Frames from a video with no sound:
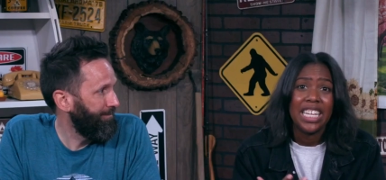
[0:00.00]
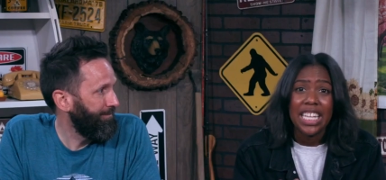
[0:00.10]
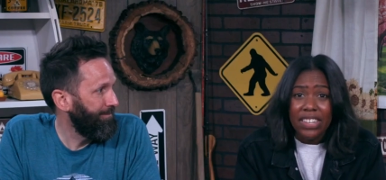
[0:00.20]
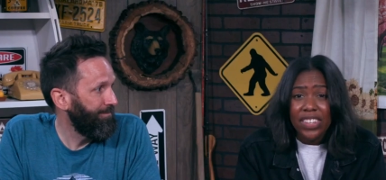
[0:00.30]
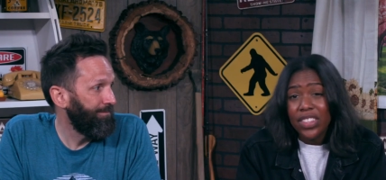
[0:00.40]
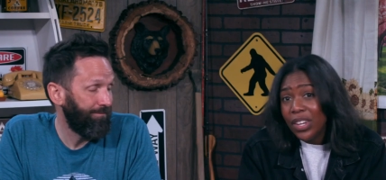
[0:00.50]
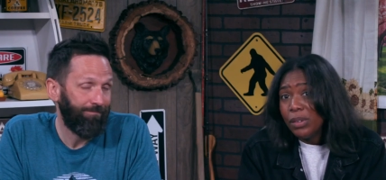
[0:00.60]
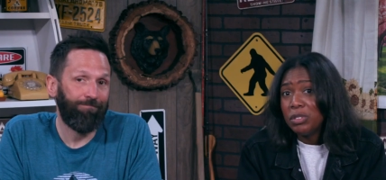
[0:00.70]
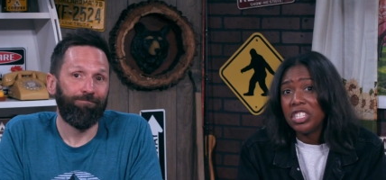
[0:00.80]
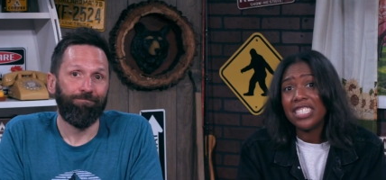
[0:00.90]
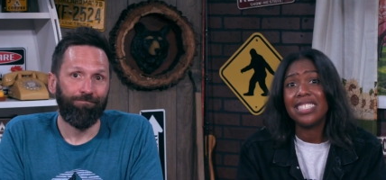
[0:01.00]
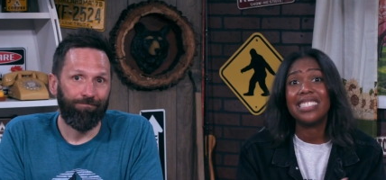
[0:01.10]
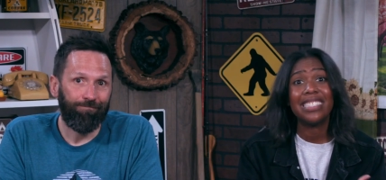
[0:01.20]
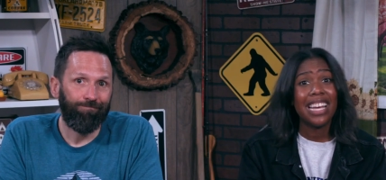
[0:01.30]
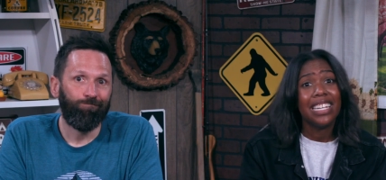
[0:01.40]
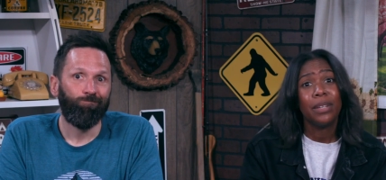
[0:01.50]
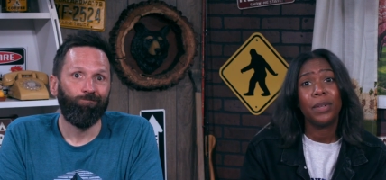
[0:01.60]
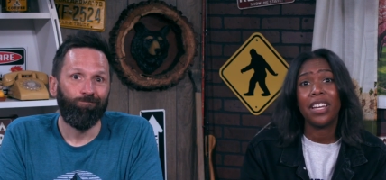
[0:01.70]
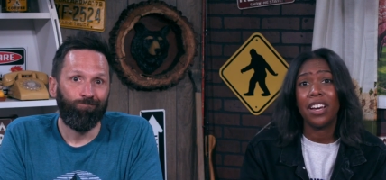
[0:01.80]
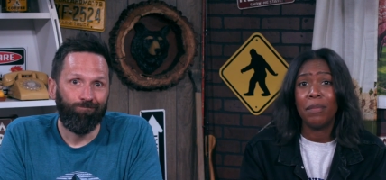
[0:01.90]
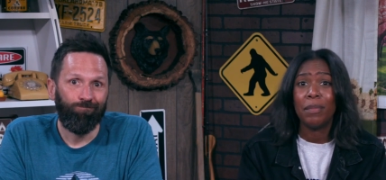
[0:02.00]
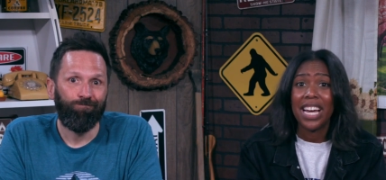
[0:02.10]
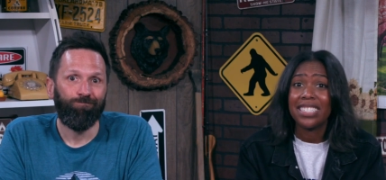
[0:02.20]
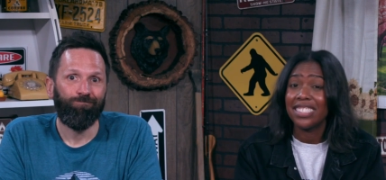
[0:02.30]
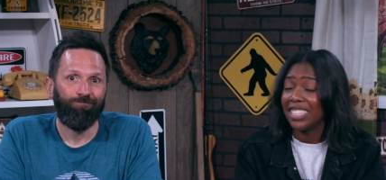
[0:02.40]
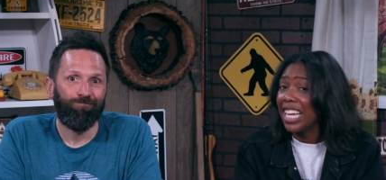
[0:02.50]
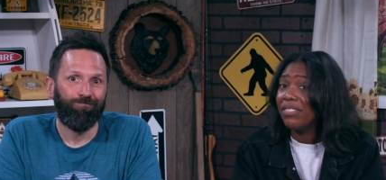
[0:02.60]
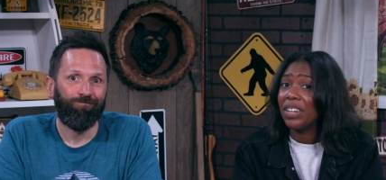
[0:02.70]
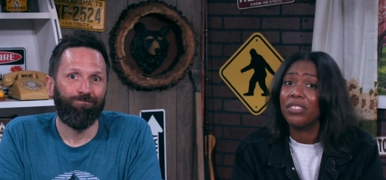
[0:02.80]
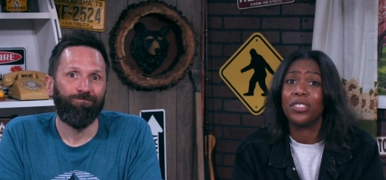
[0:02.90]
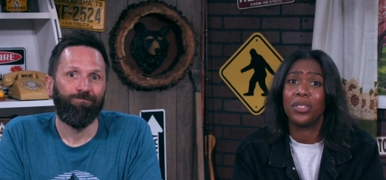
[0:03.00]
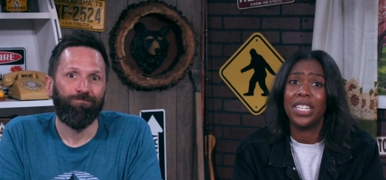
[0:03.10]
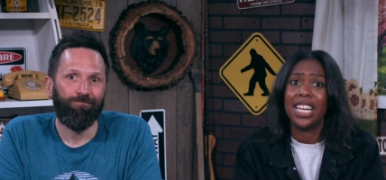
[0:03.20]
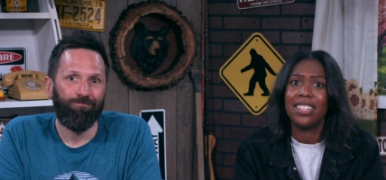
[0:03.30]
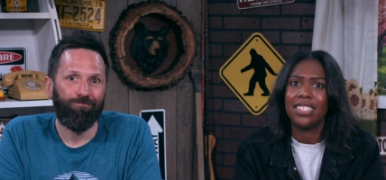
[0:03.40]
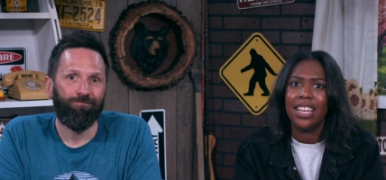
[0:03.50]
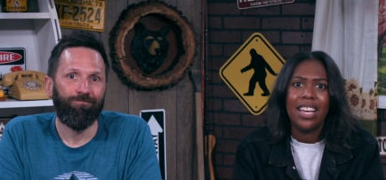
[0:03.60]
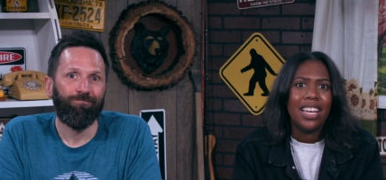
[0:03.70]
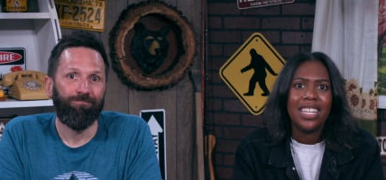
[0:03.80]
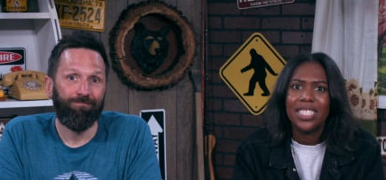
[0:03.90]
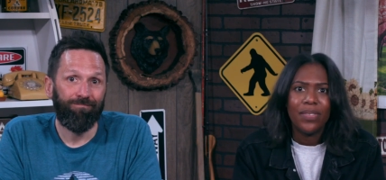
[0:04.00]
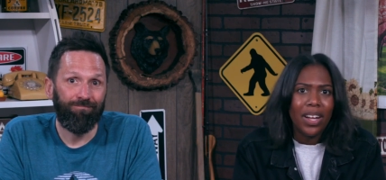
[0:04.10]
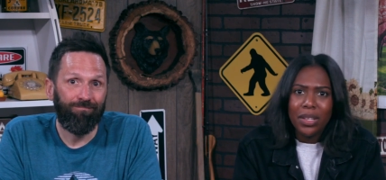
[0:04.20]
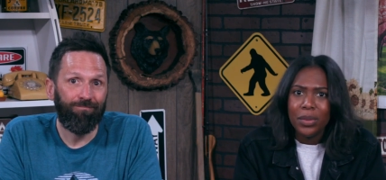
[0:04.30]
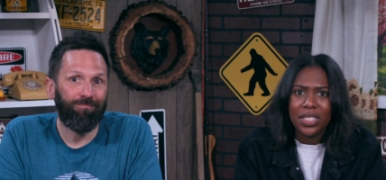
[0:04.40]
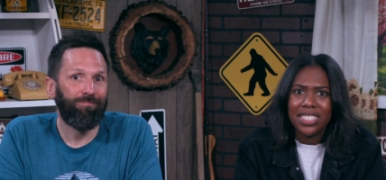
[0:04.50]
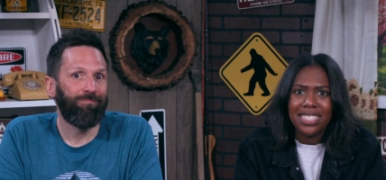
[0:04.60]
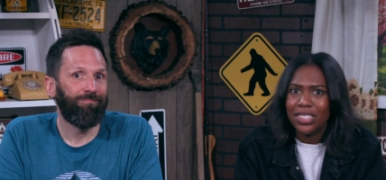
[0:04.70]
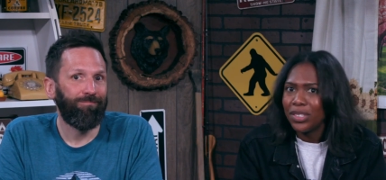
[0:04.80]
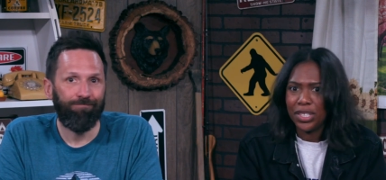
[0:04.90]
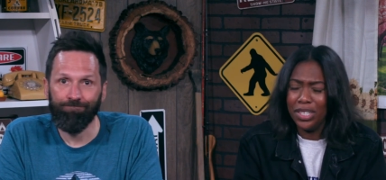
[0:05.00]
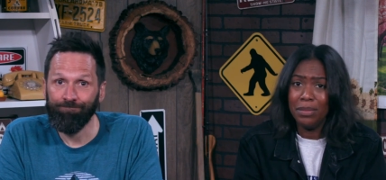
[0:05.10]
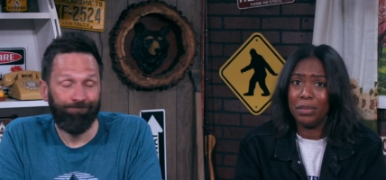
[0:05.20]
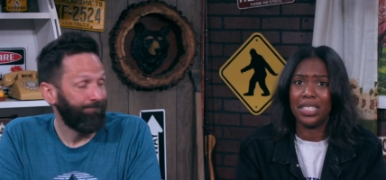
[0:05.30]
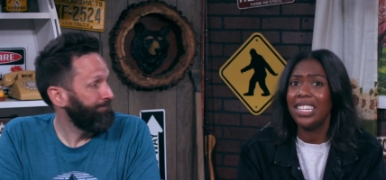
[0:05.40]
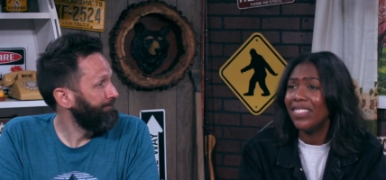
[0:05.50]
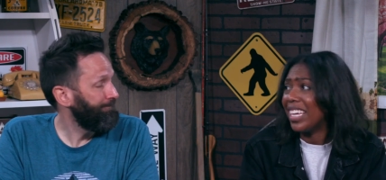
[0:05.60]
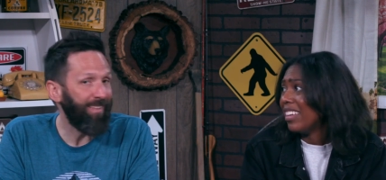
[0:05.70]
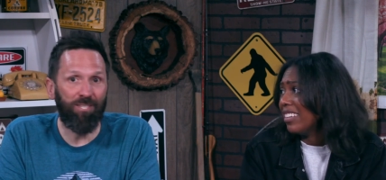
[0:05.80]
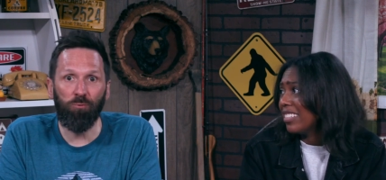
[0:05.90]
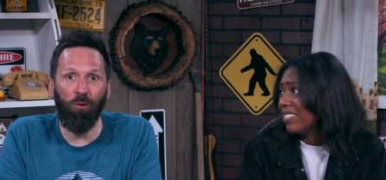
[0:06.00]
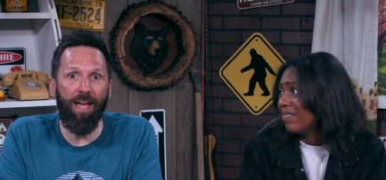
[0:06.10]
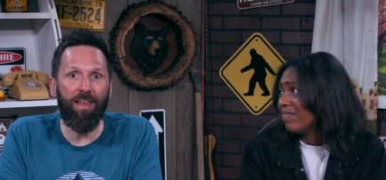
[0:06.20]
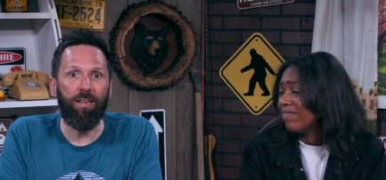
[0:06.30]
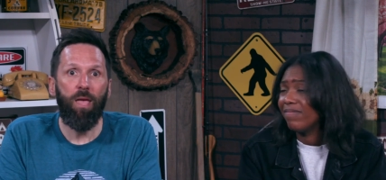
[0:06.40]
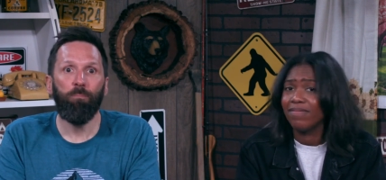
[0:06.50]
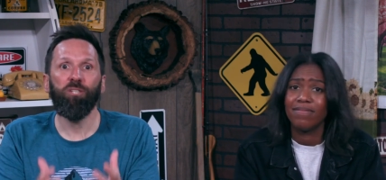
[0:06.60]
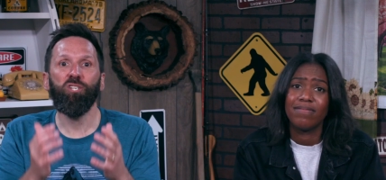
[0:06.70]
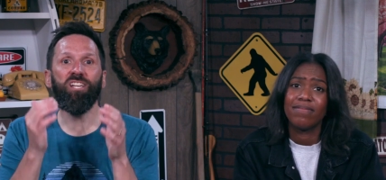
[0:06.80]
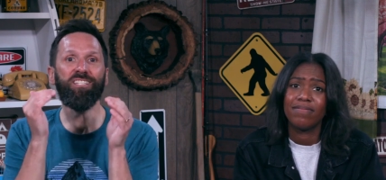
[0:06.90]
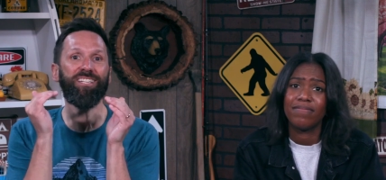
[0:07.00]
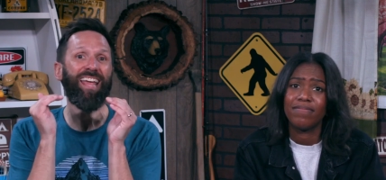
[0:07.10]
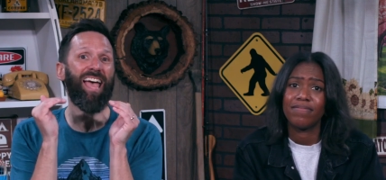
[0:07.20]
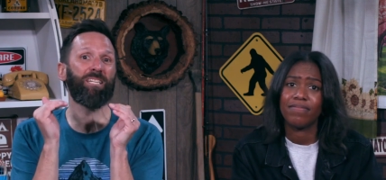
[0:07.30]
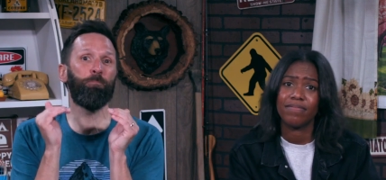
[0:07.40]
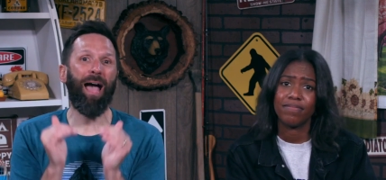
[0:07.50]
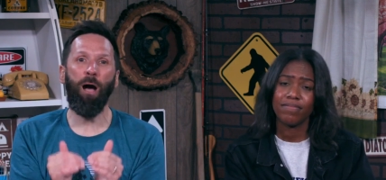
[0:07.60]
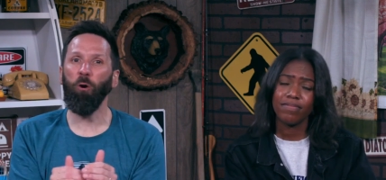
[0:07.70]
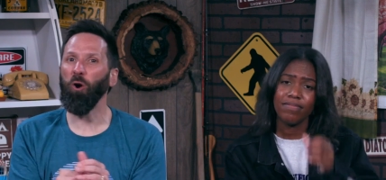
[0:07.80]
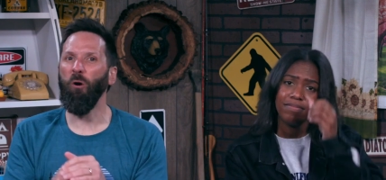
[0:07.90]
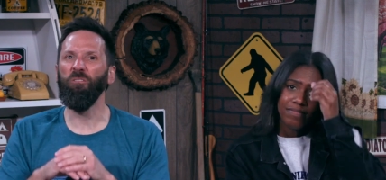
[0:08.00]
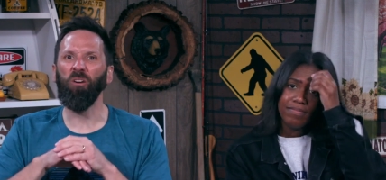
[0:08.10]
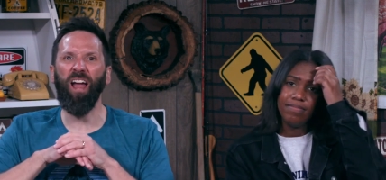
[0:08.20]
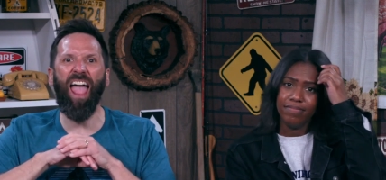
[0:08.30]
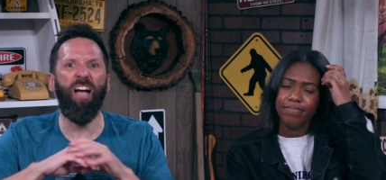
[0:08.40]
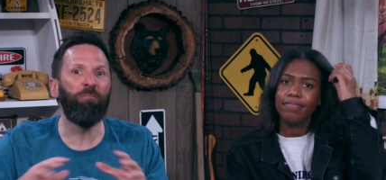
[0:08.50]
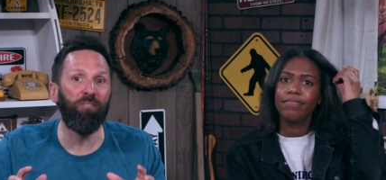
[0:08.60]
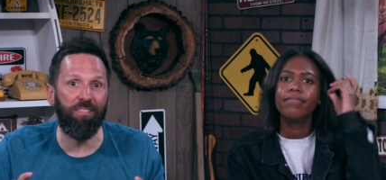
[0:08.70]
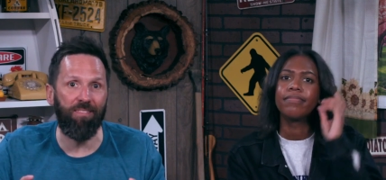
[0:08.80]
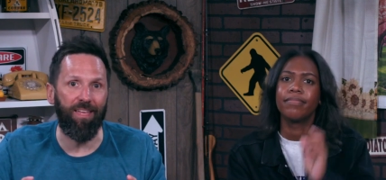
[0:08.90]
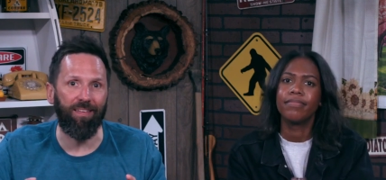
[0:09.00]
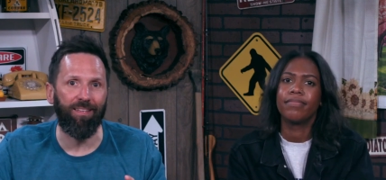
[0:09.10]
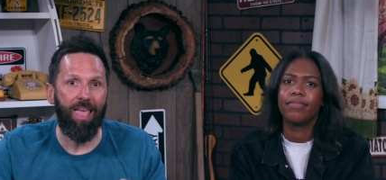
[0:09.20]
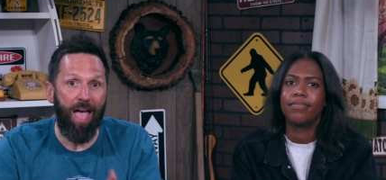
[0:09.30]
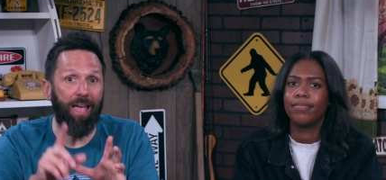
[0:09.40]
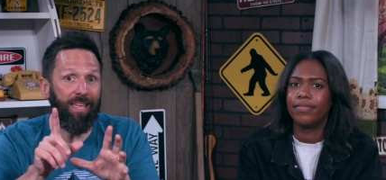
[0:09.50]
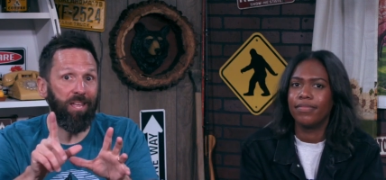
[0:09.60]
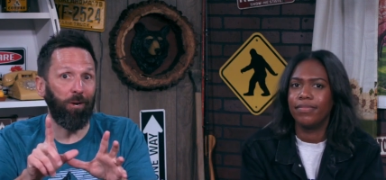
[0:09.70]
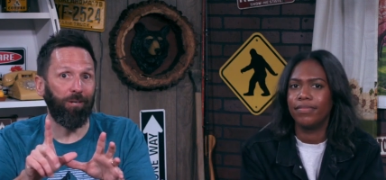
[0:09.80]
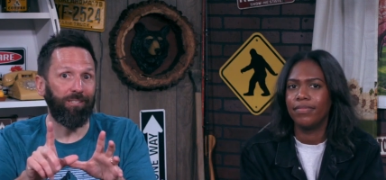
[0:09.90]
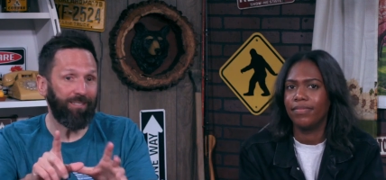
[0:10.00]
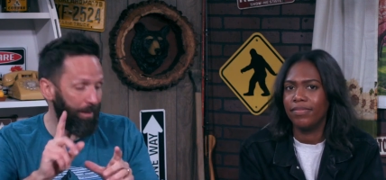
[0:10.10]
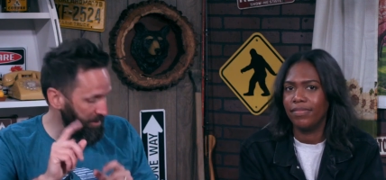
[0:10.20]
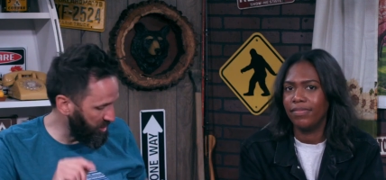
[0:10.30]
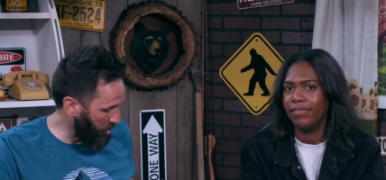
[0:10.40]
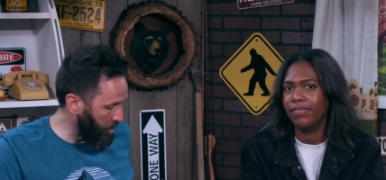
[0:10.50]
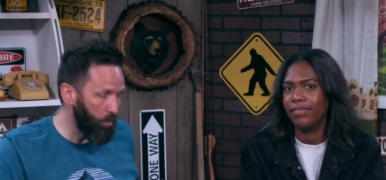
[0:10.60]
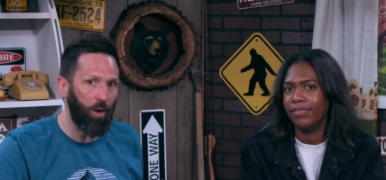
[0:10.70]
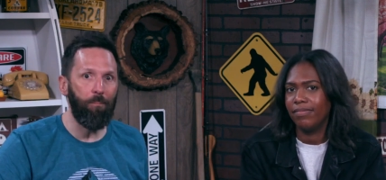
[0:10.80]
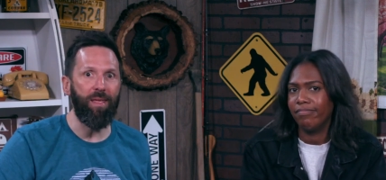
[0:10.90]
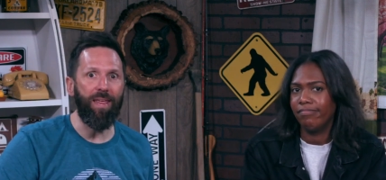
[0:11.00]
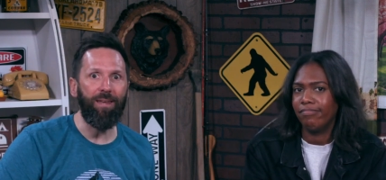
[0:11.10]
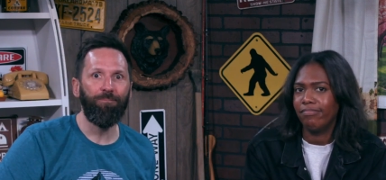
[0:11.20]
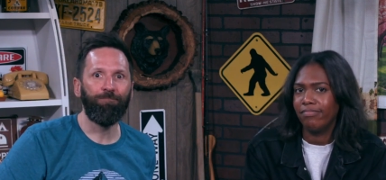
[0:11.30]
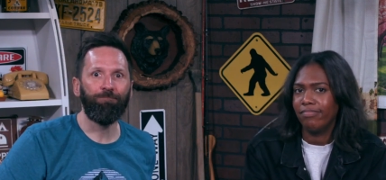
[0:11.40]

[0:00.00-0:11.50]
Speaker 1: Even though Jesus said he would come back to life after three days, his followers still couldn't believe it.
Speaker 2: That's right, but Jesus has power over everything. Uh, here, let me show you what I mean.